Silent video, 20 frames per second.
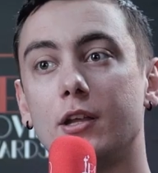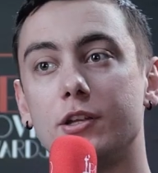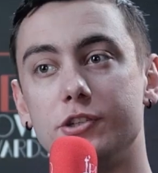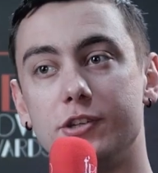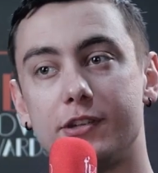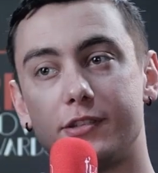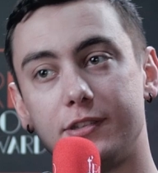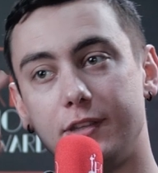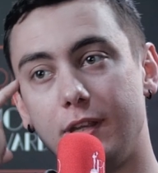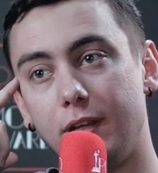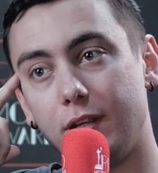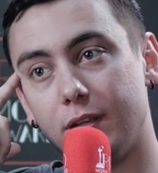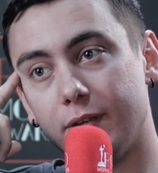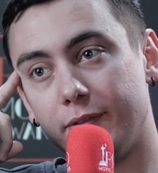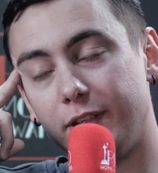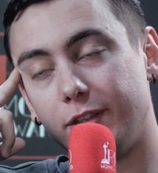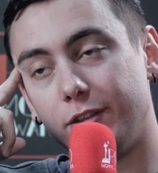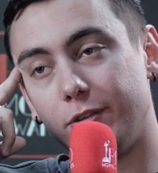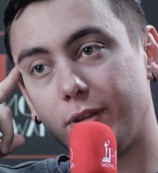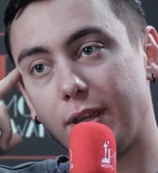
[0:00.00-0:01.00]
Just think of
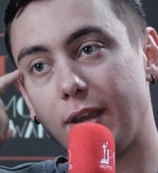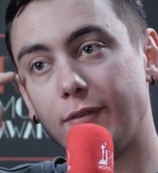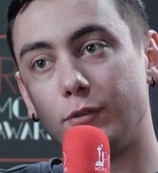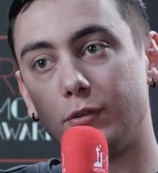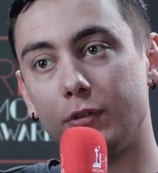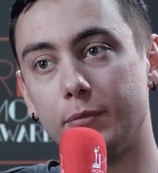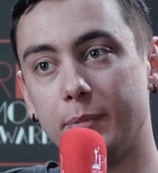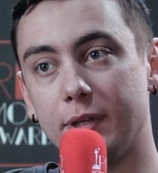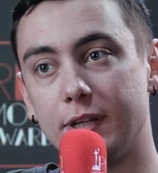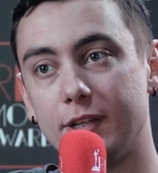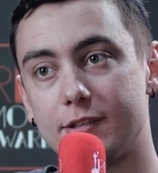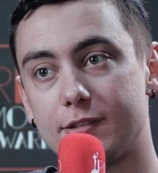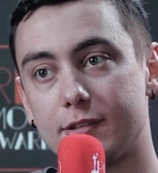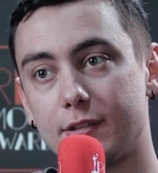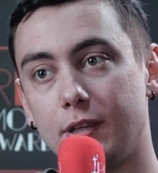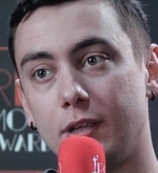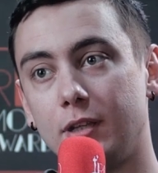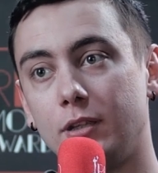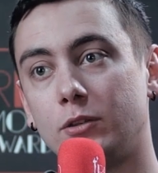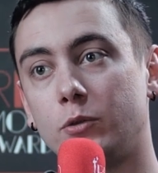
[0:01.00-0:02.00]
it, you have two minutes,
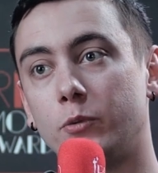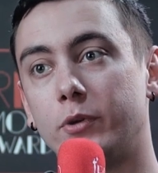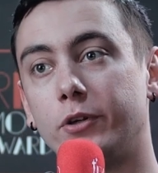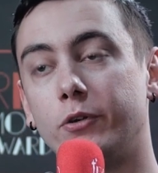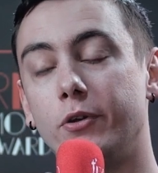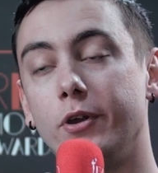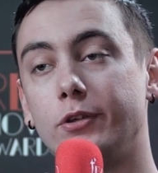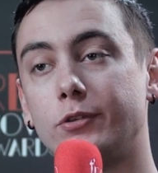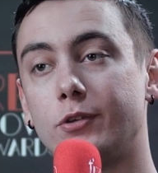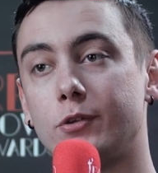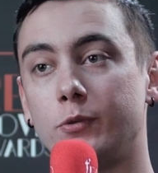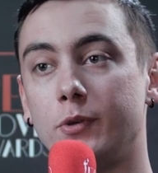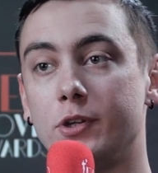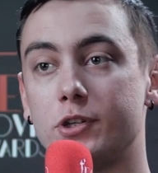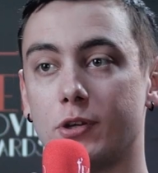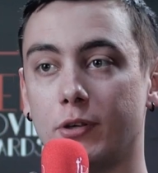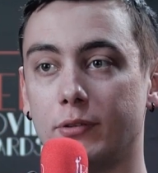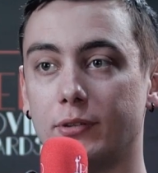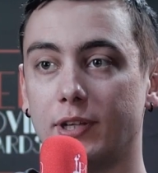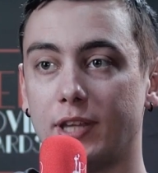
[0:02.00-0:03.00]
and we're going to
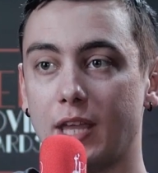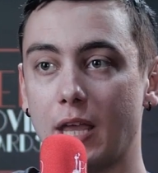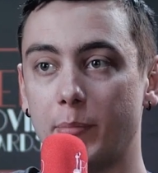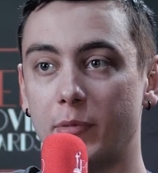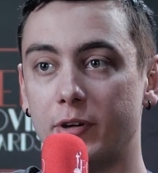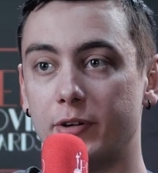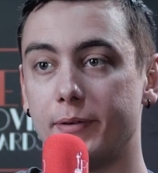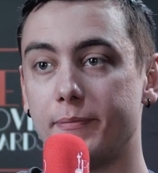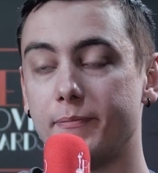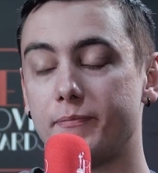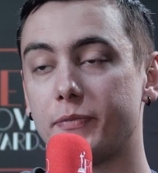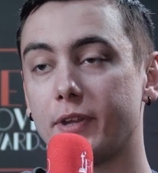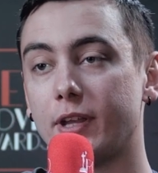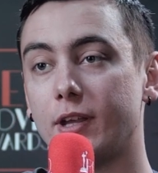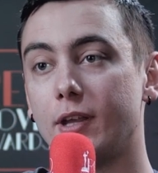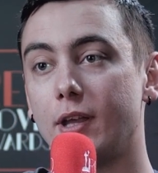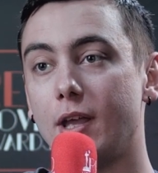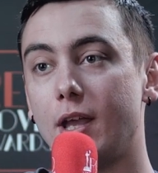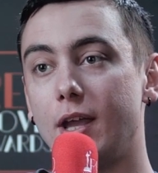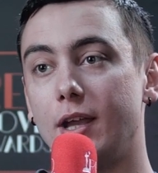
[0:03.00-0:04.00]
switch on the camera.
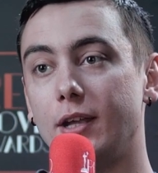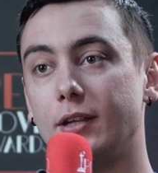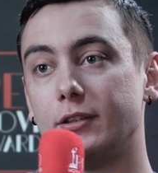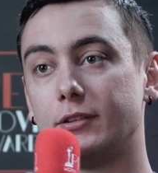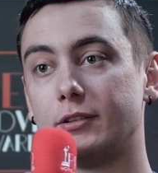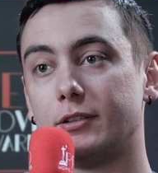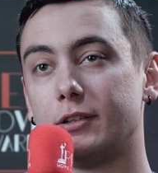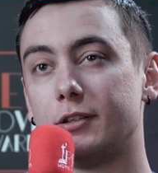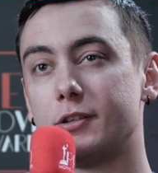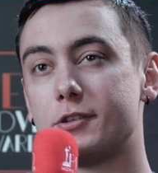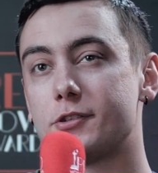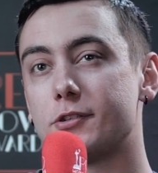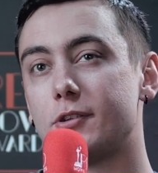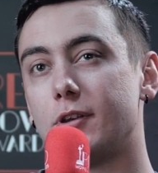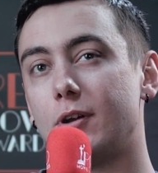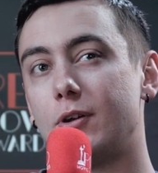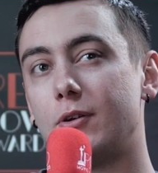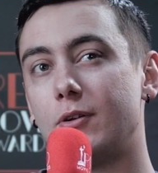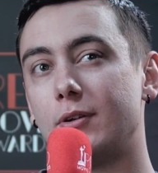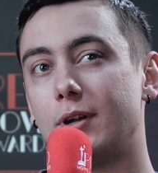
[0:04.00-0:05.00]
And uh,
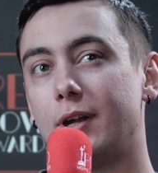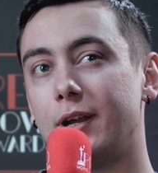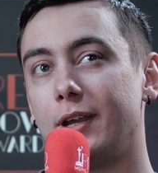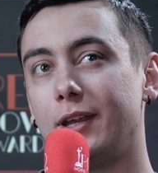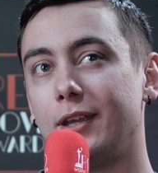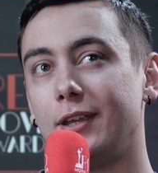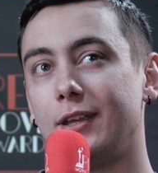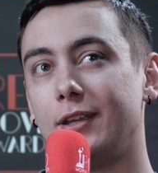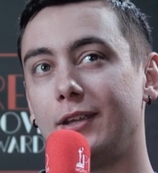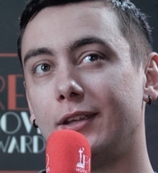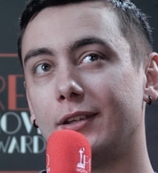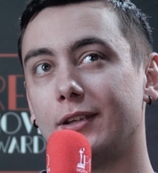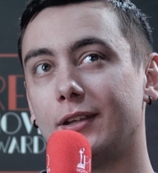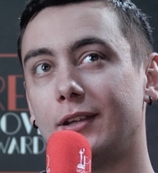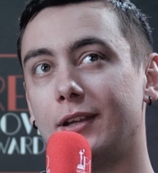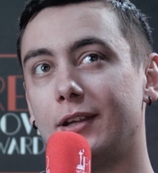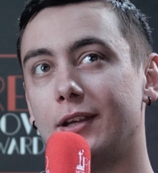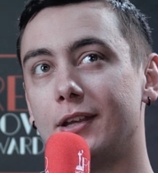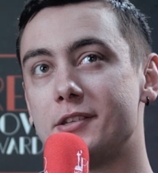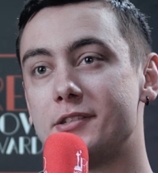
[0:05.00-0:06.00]
so I
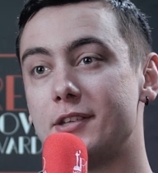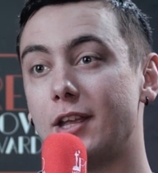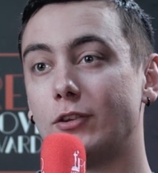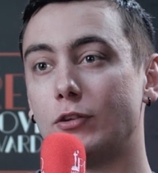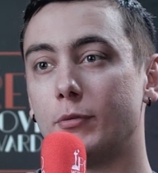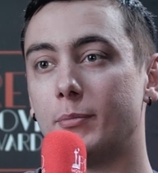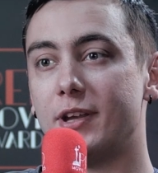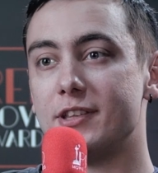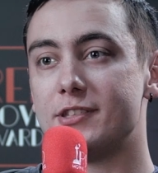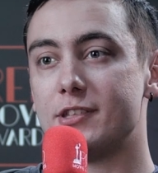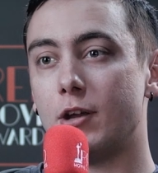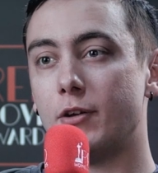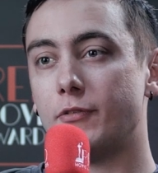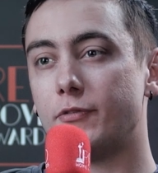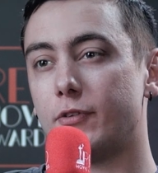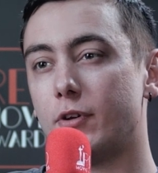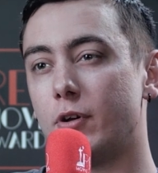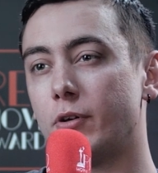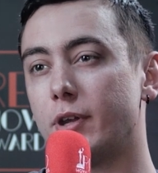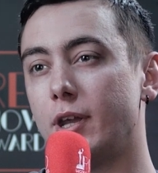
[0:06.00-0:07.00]
uh, said to
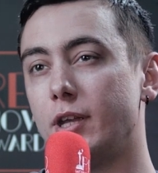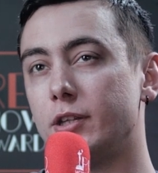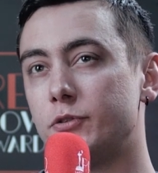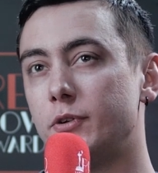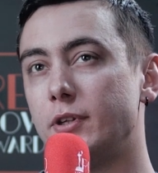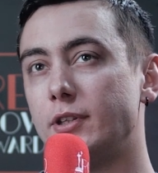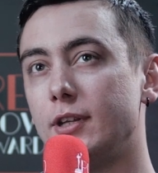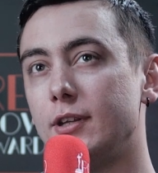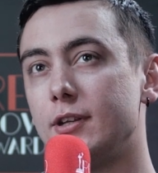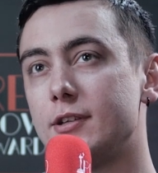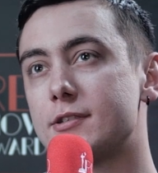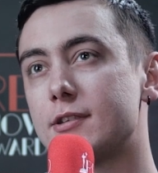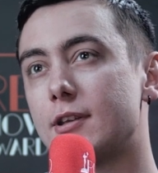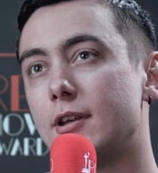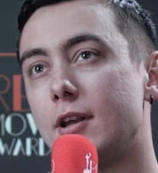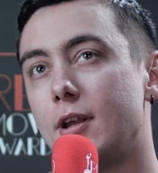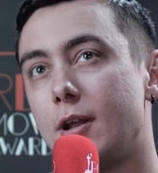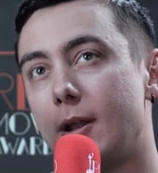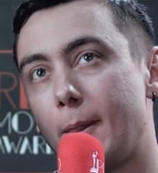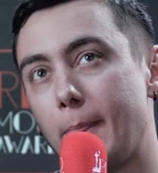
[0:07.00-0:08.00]
myself, okay, three things
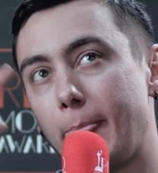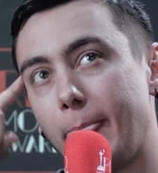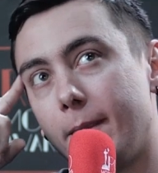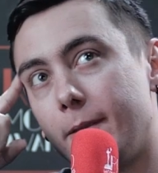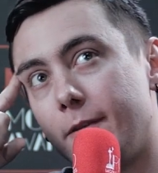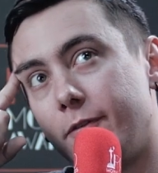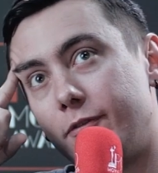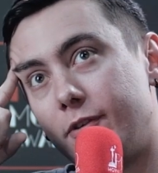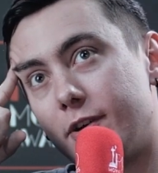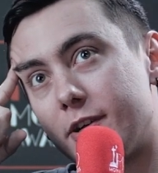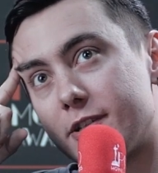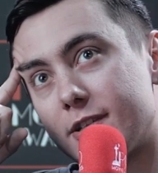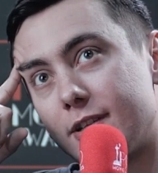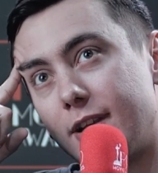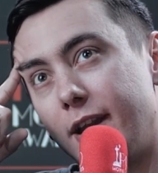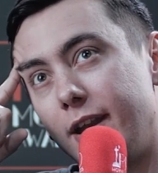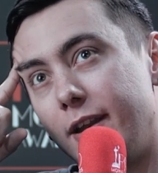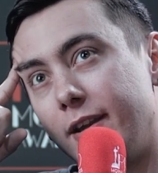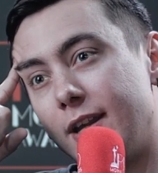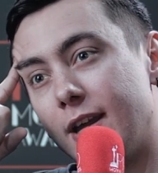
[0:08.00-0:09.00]

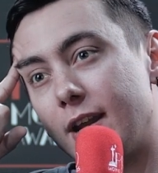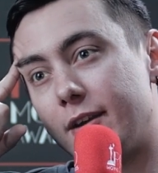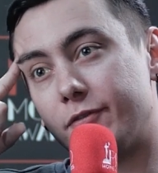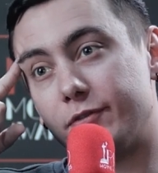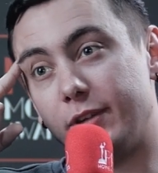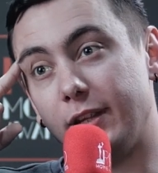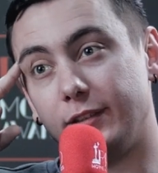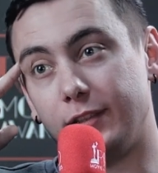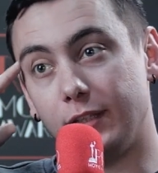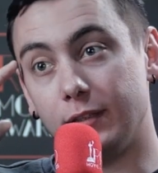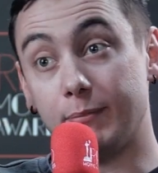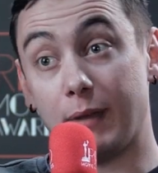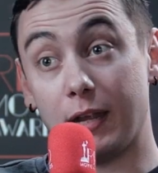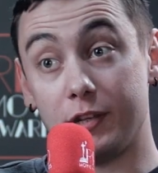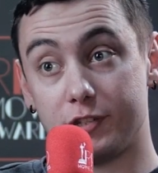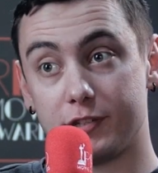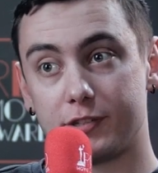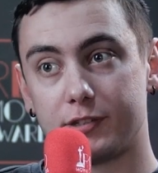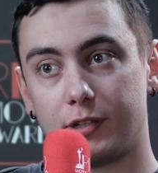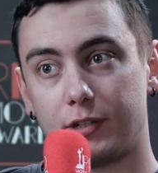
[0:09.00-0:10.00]
first, I got a friend in
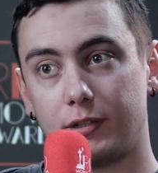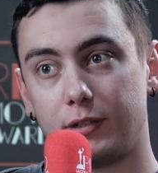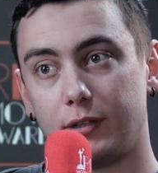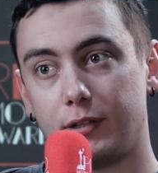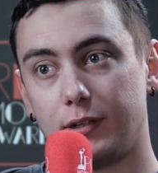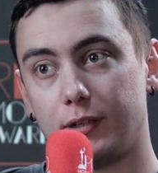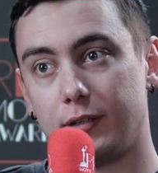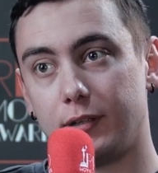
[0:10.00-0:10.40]
Manchester,